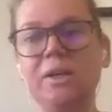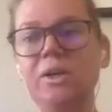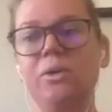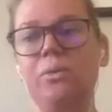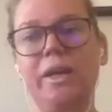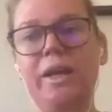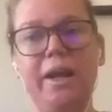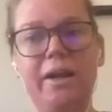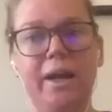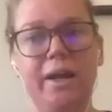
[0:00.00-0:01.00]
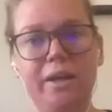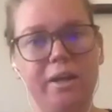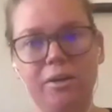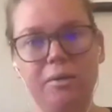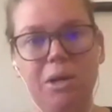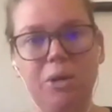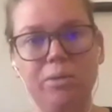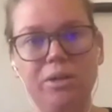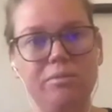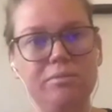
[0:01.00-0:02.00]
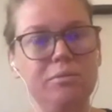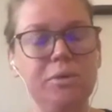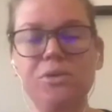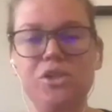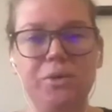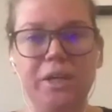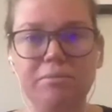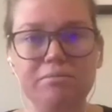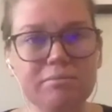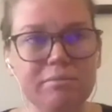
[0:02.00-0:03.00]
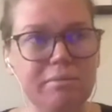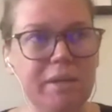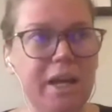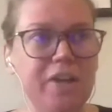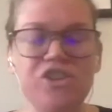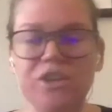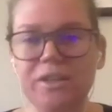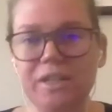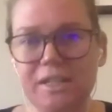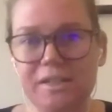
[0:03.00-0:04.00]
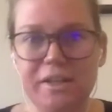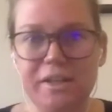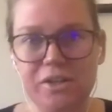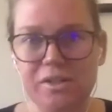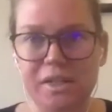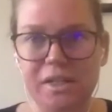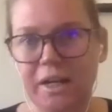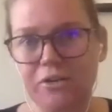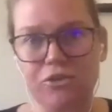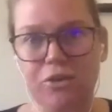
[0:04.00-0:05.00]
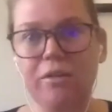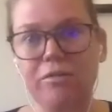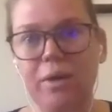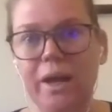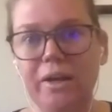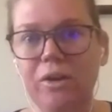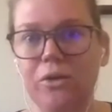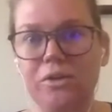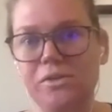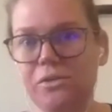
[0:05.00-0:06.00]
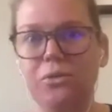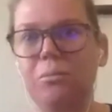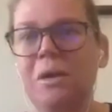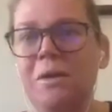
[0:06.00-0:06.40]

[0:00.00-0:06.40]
we had here in Melbourne, we were doing agility sessions in our driveway on Zoom with